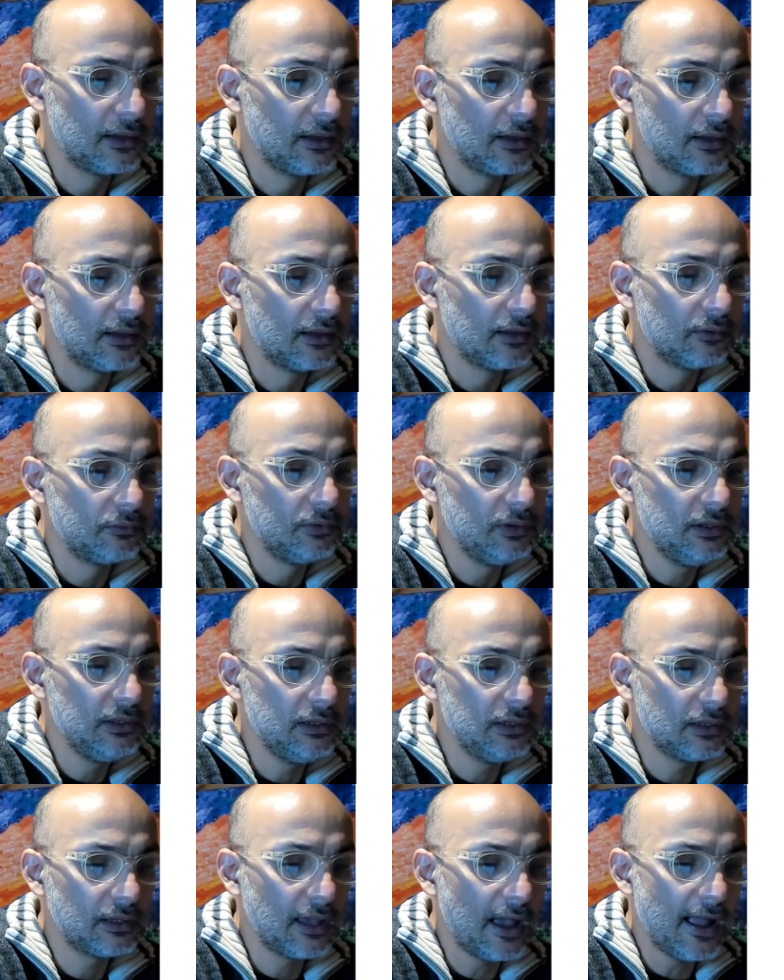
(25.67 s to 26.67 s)
We
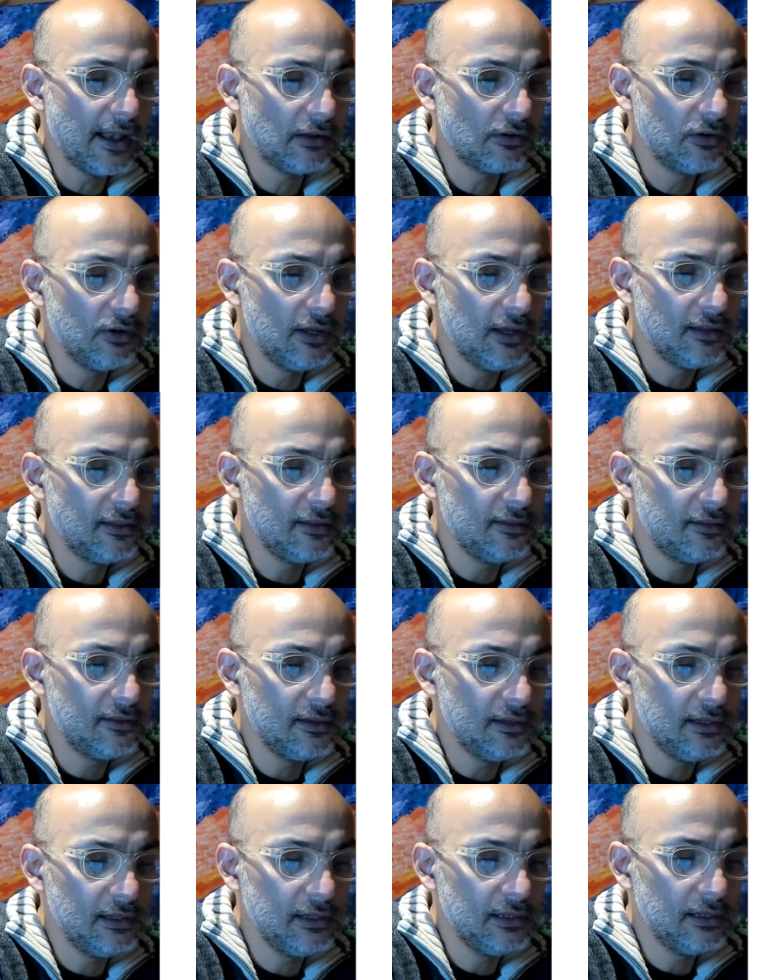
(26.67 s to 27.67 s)
calculated
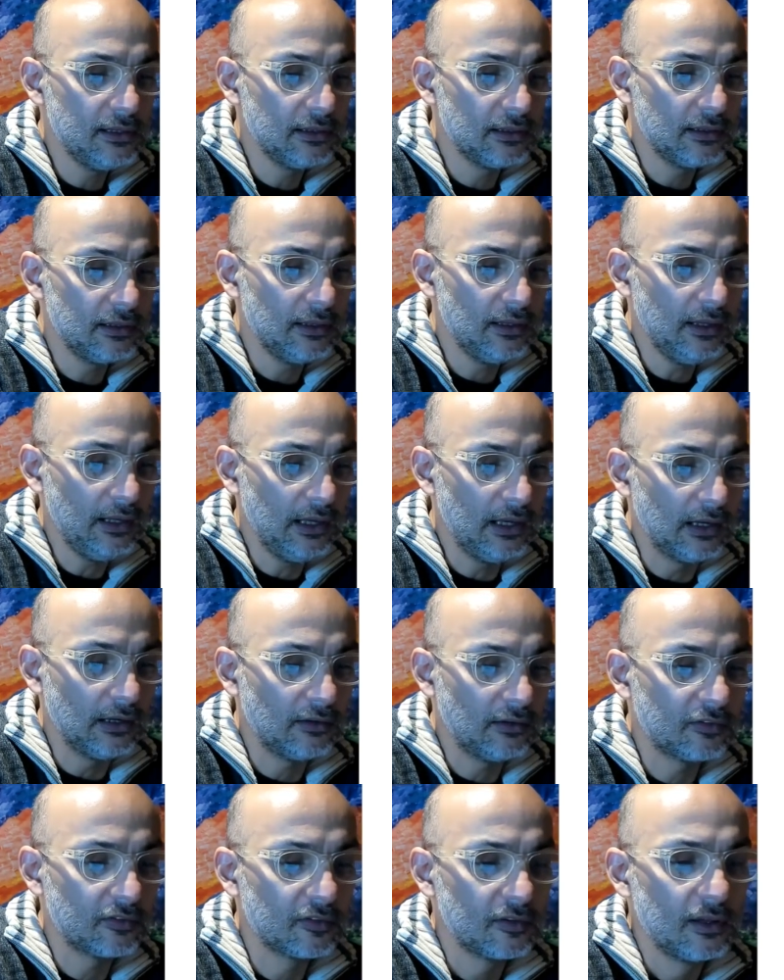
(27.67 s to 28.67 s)

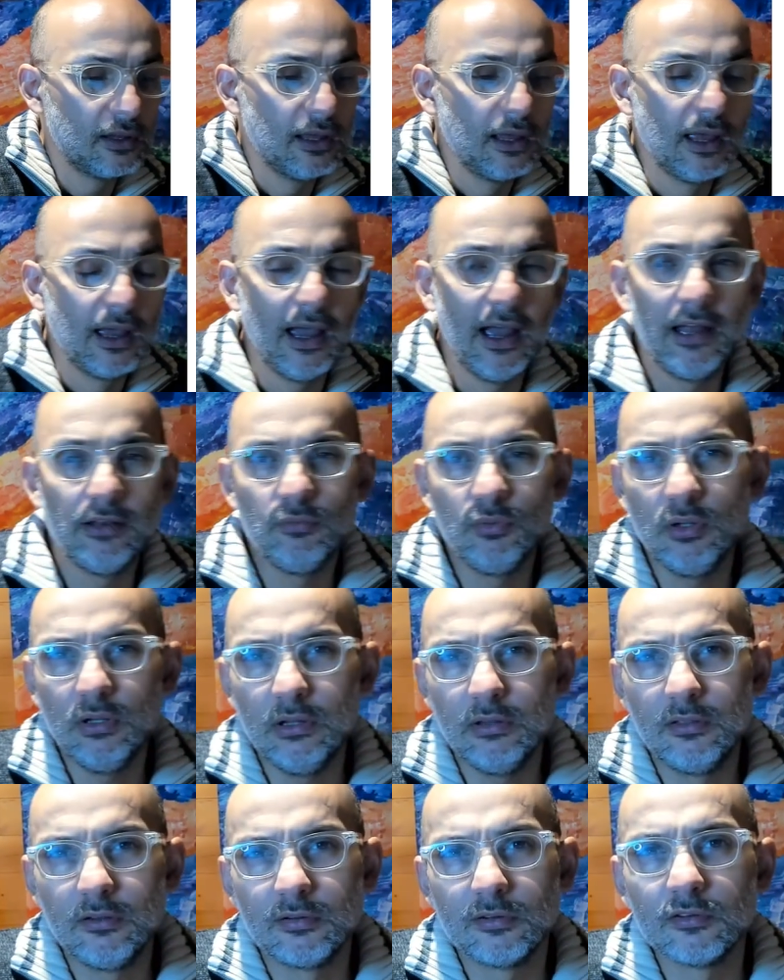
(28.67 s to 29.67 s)
EX, and
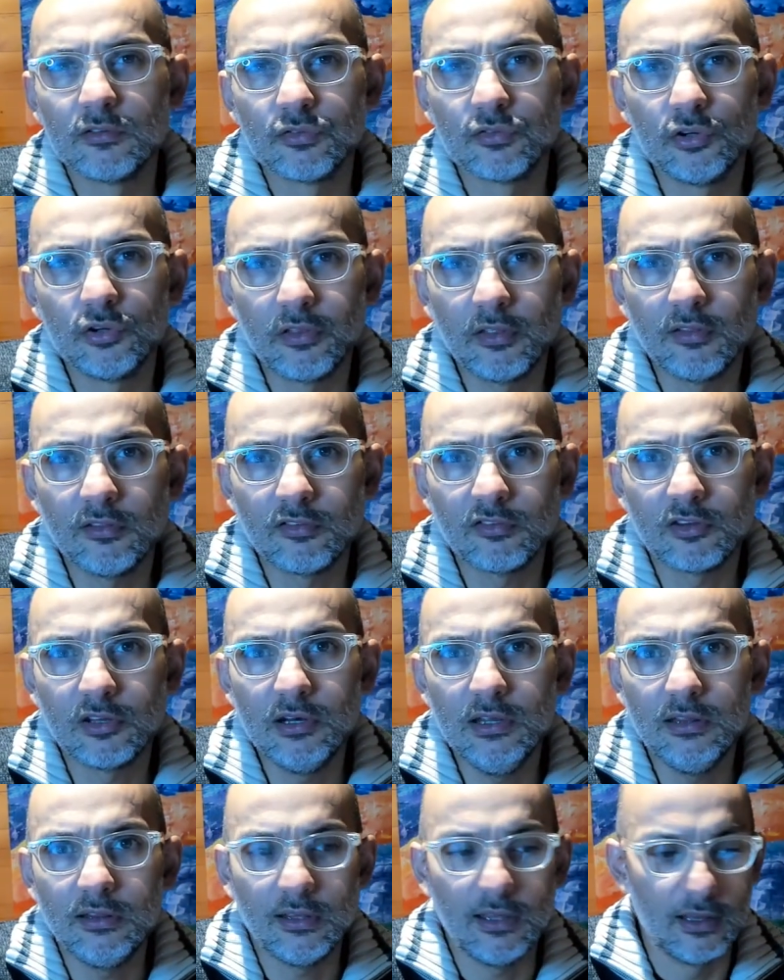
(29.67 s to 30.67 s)
this is for the
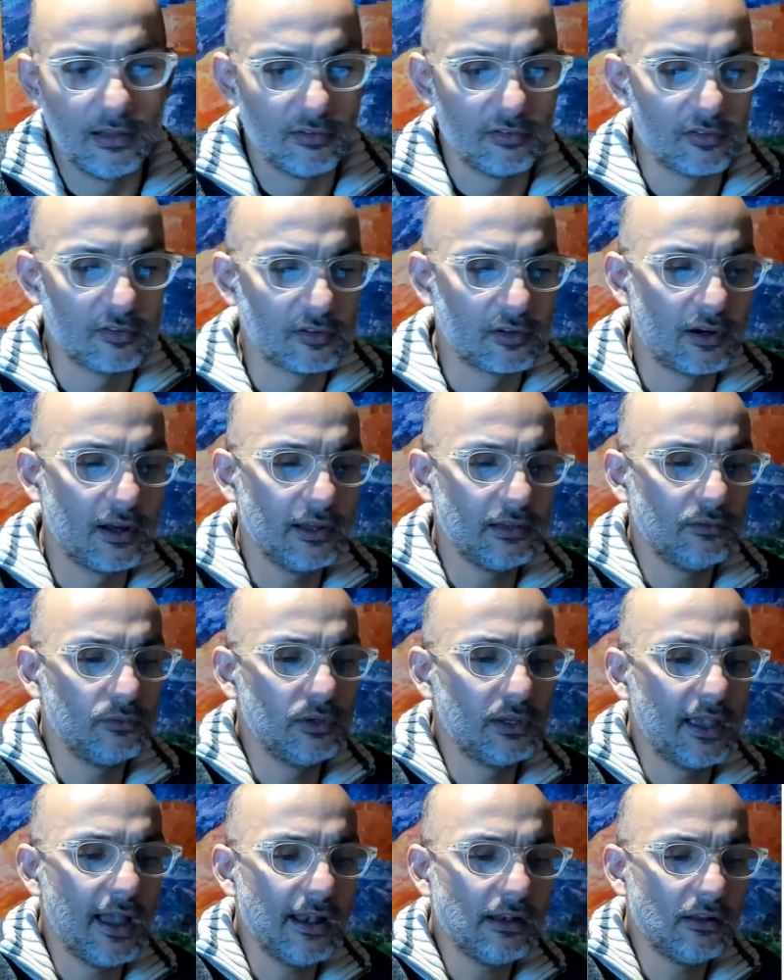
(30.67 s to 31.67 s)
discrete case, right? We
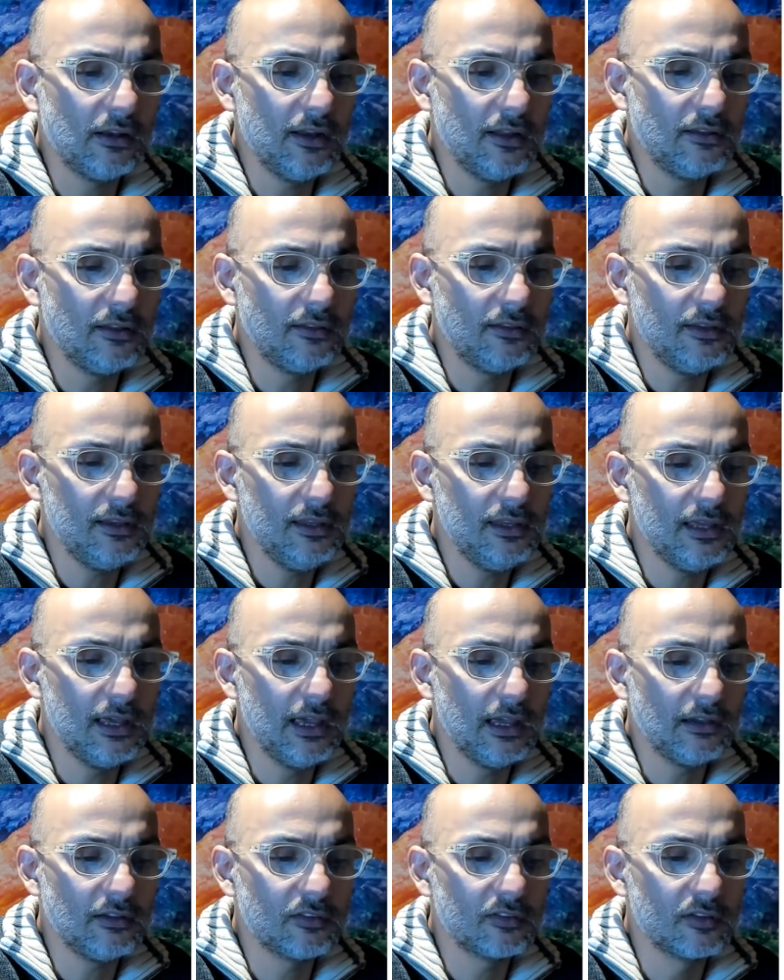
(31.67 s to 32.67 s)
calculated
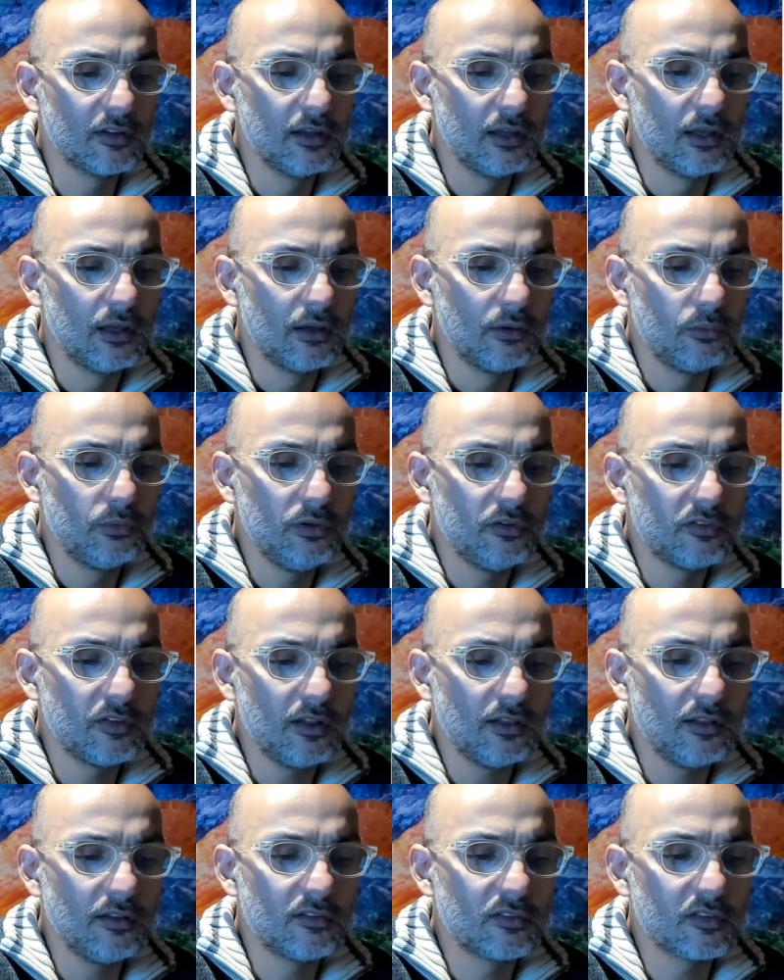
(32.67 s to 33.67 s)
EX. We said
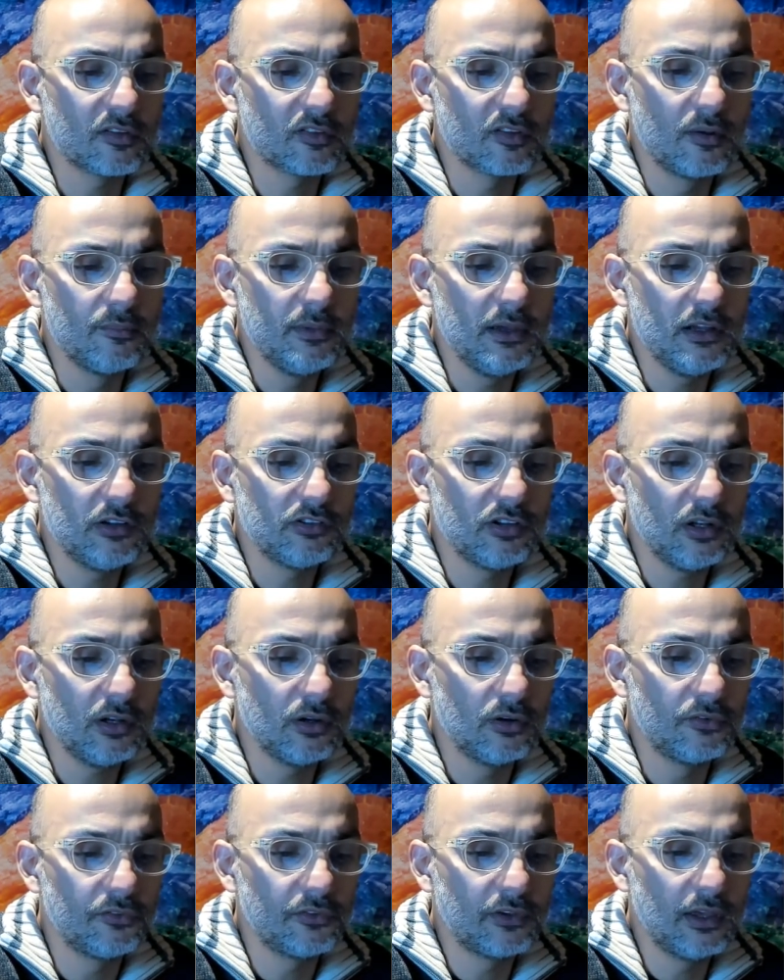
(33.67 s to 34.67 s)
it's a summation
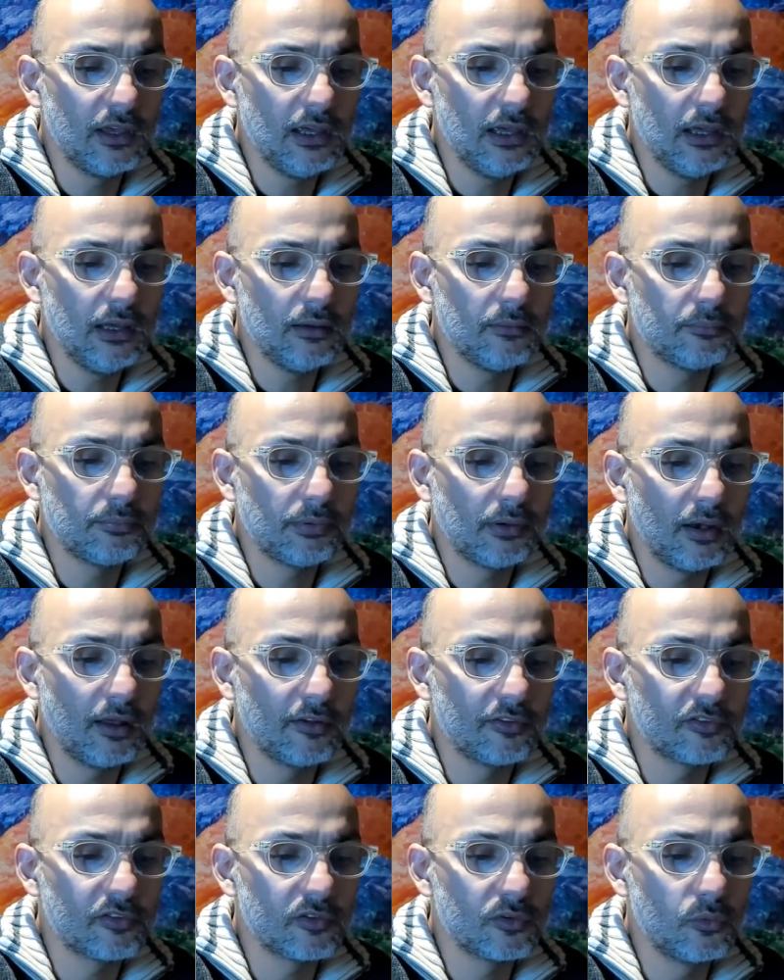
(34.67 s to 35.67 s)
of k
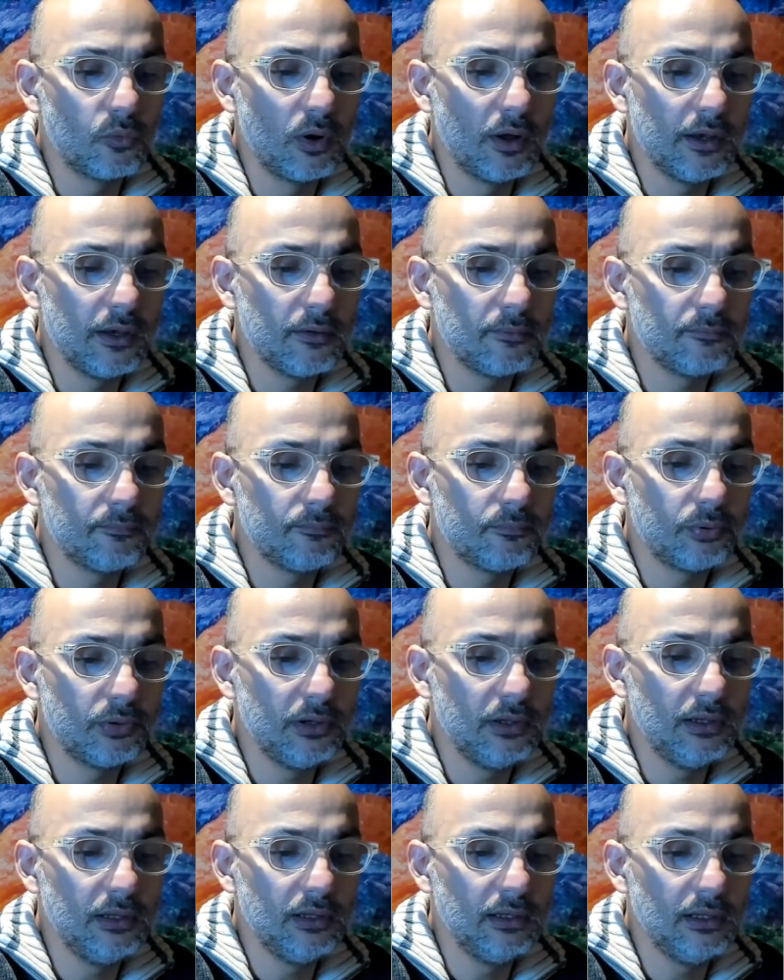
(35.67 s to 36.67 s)
plus 1
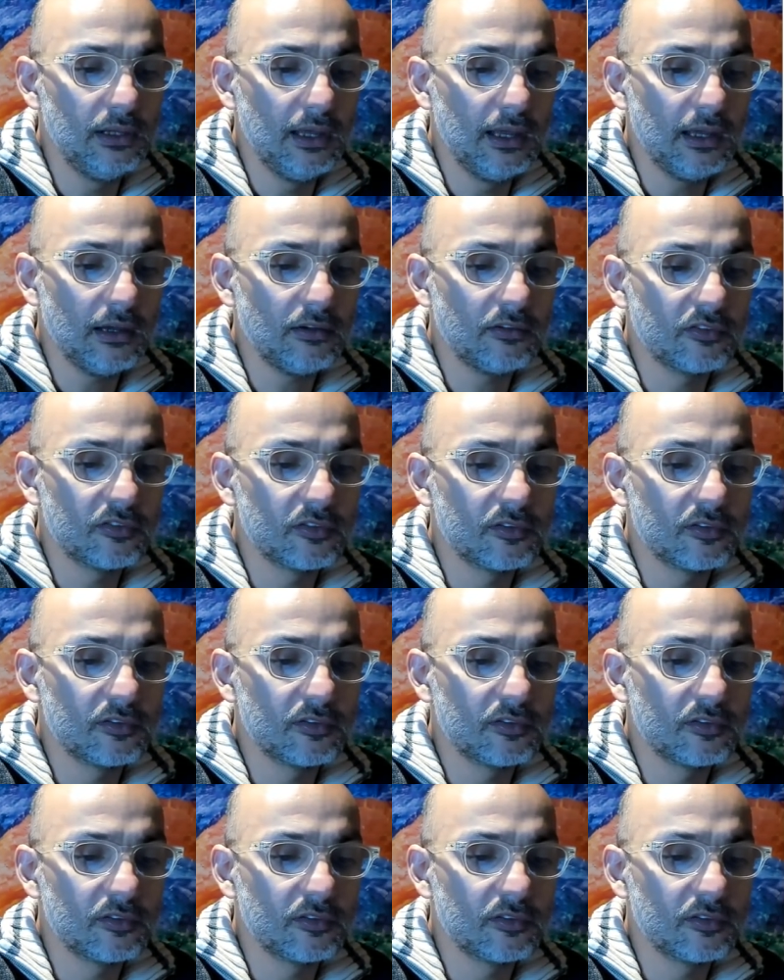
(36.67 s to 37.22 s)
px,